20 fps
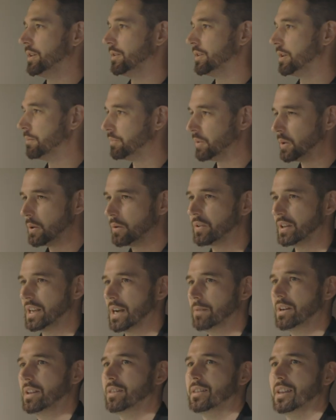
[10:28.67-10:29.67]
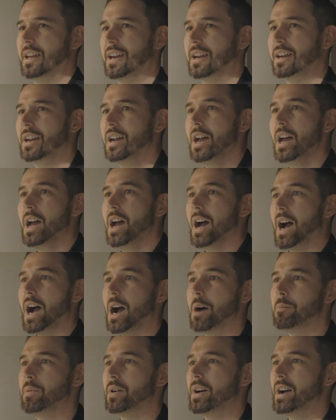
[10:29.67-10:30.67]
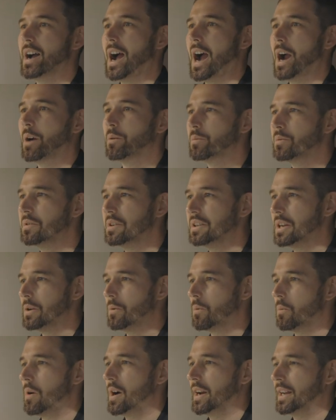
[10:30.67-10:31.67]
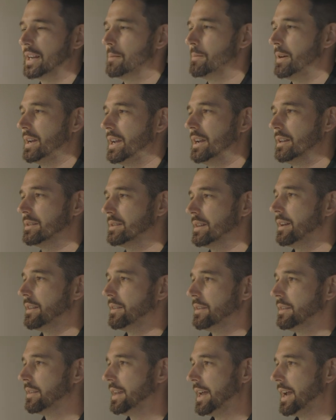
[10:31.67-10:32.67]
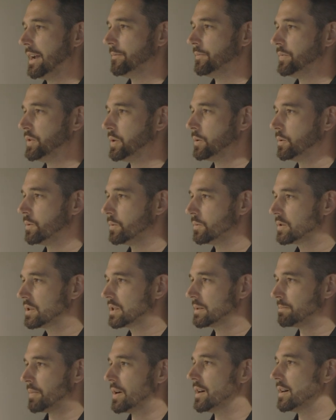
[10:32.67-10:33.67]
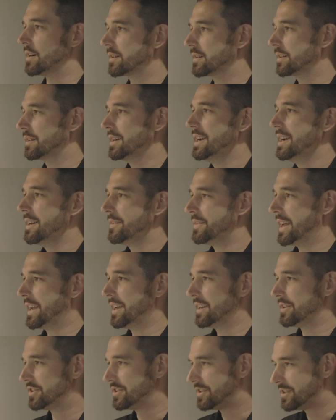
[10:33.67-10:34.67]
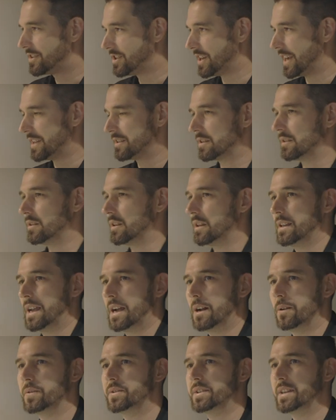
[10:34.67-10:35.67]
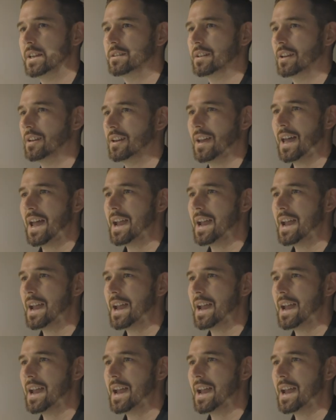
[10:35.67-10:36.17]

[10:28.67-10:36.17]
the booth and everything. But I really want to get my hands on that new Spark that Jensen announced. It's an